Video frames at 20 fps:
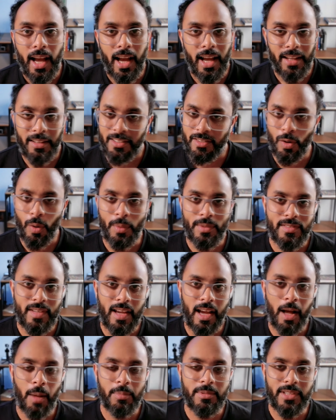This always
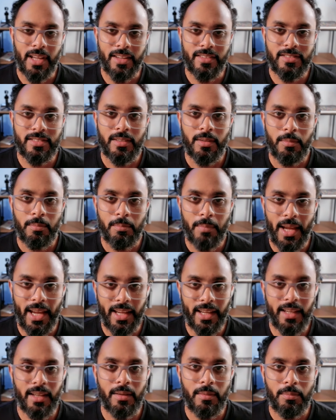helps us
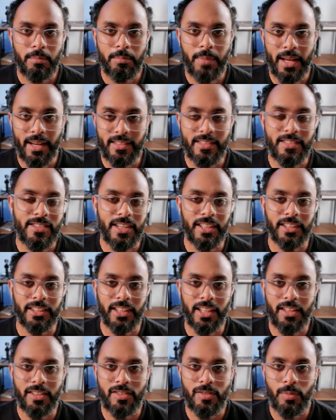make better
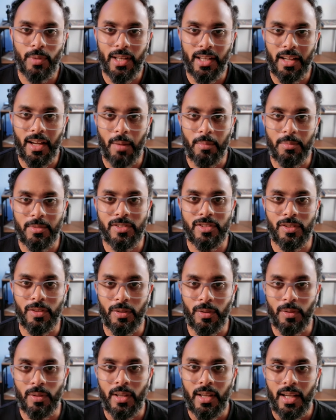decisions when it comes
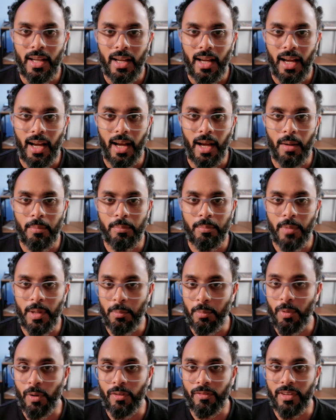to
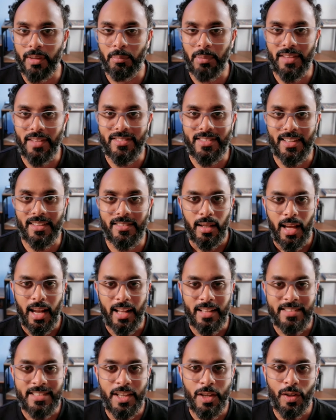improving Blitzit.
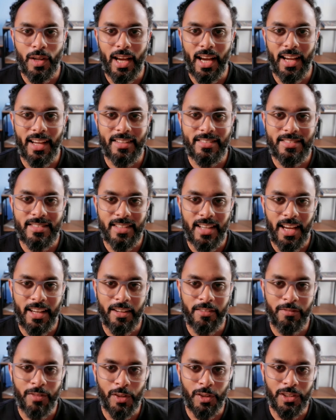I'll see you guys
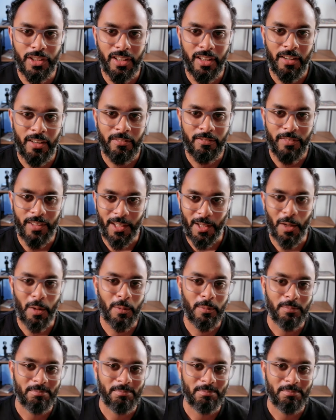in a future video.